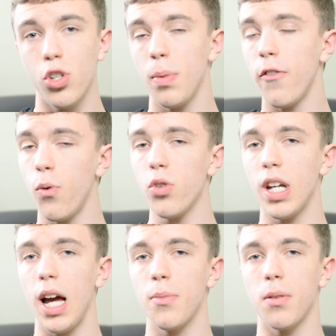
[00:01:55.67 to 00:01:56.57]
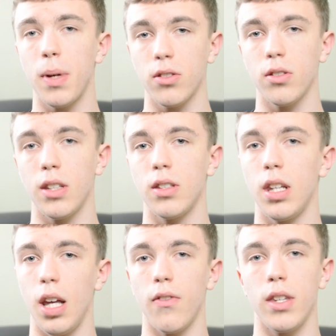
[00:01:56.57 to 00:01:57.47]
which is about four times the pixel
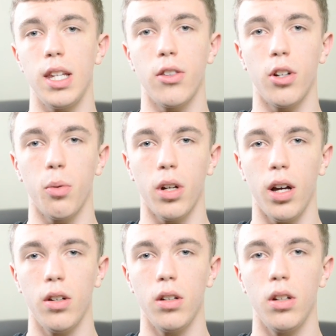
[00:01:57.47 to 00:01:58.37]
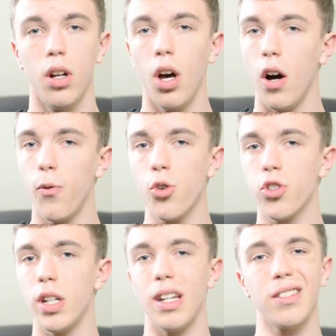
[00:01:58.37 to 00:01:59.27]
density of the D3100.
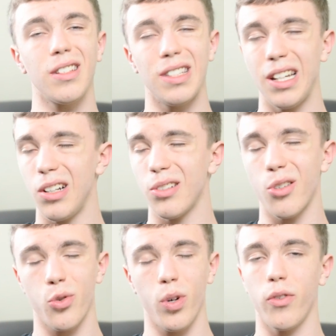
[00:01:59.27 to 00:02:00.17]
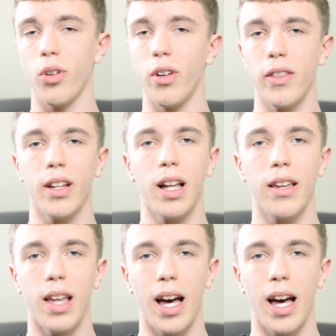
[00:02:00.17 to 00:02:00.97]
Unfortunately, it doesn't tilt or swivel or anything like